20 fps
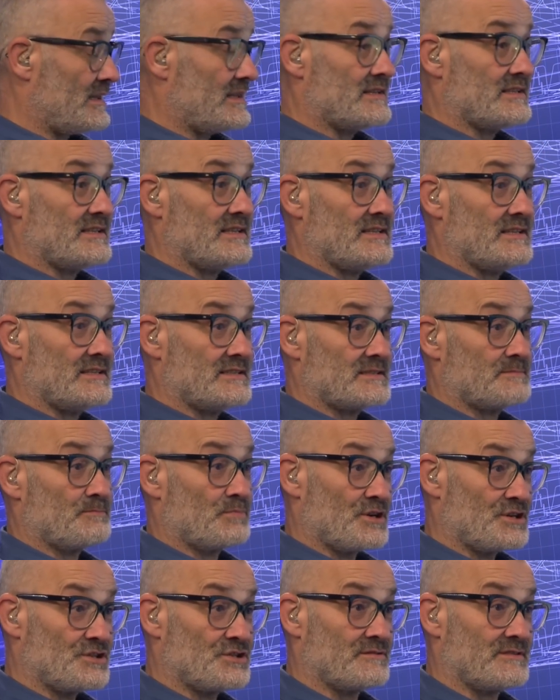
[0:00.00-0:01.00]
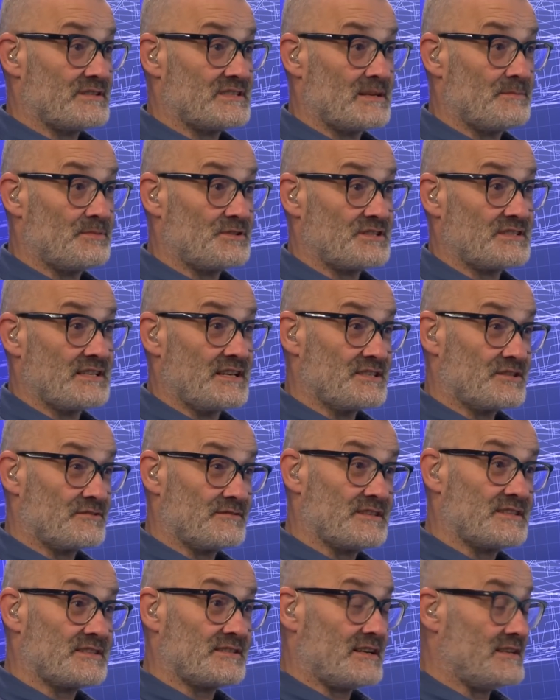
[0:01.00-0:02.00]
the pressure and temperature sensor
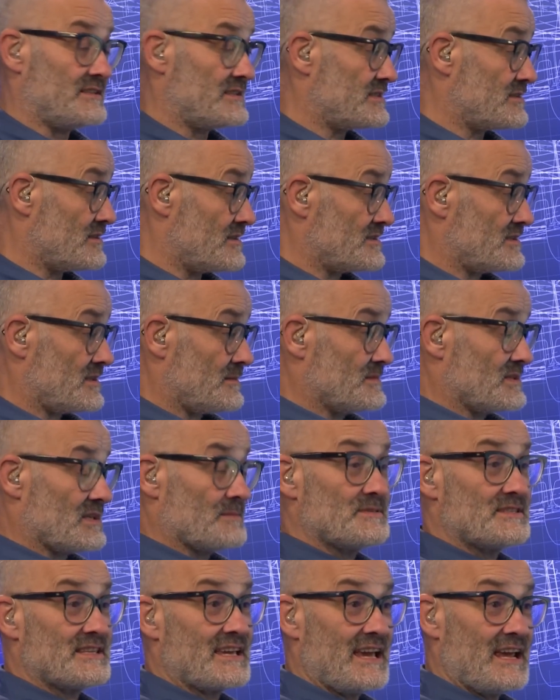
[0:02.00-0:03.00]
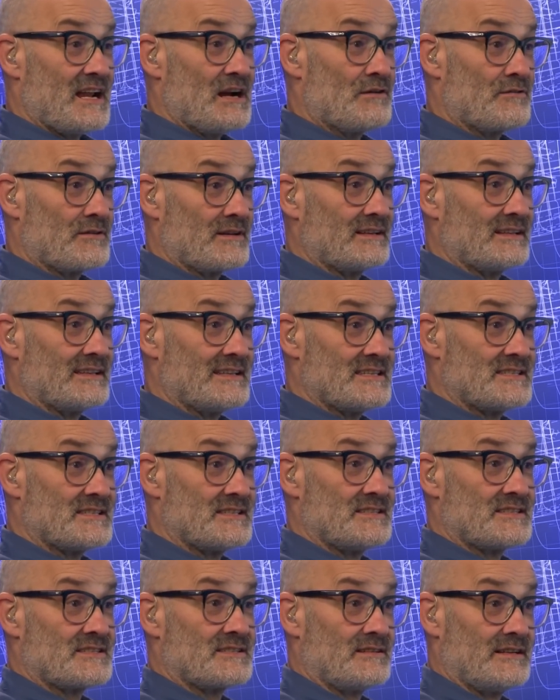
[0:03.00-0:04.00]
inside the tyre. Sometimes the aerial is
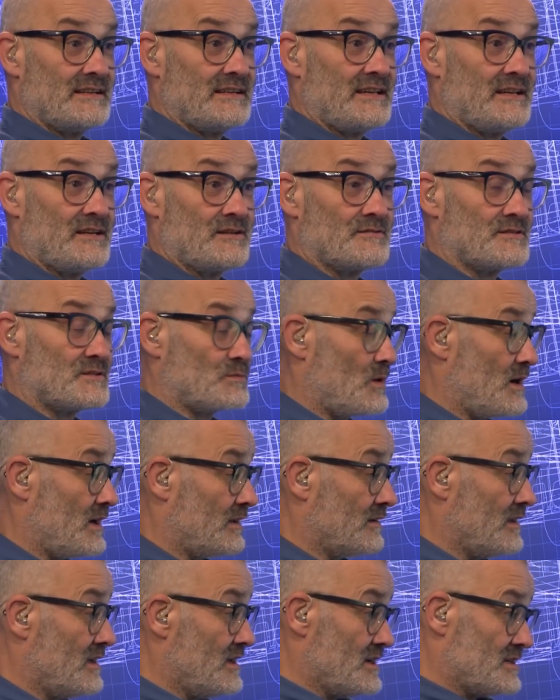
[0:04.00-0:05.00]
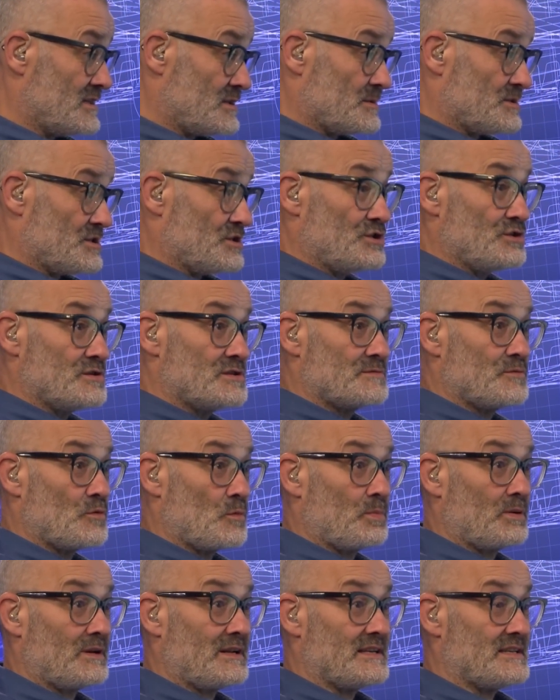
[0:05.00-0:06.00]
inside here as well. So it's a useful
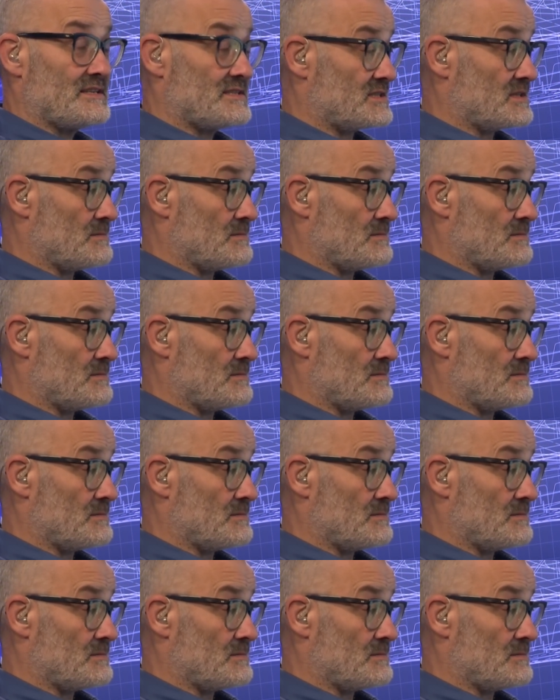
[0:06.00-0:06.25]
place to